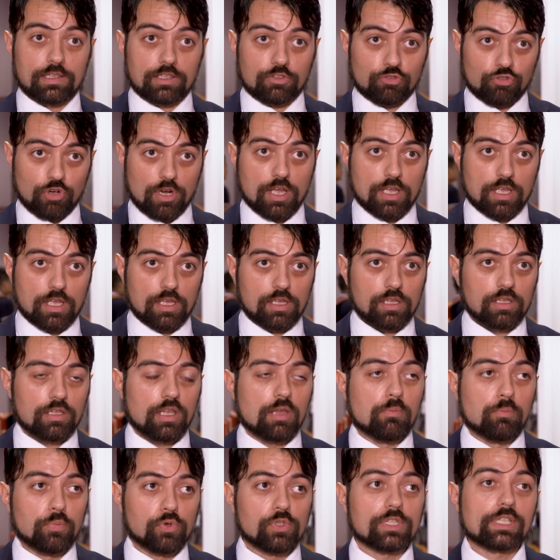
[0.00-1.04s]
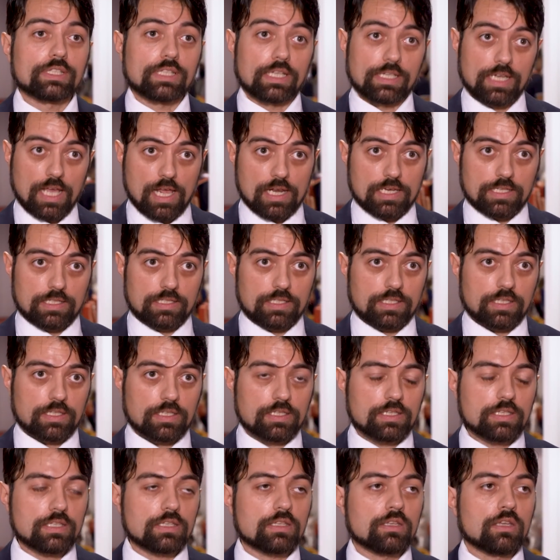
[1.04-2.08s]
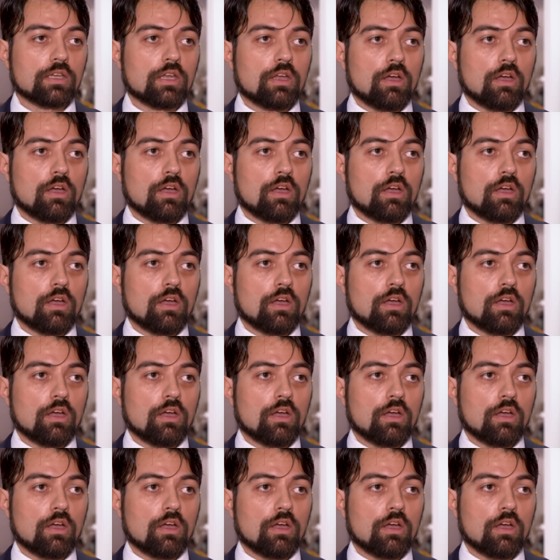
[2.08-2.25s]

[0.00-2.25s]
trial and pooled analysis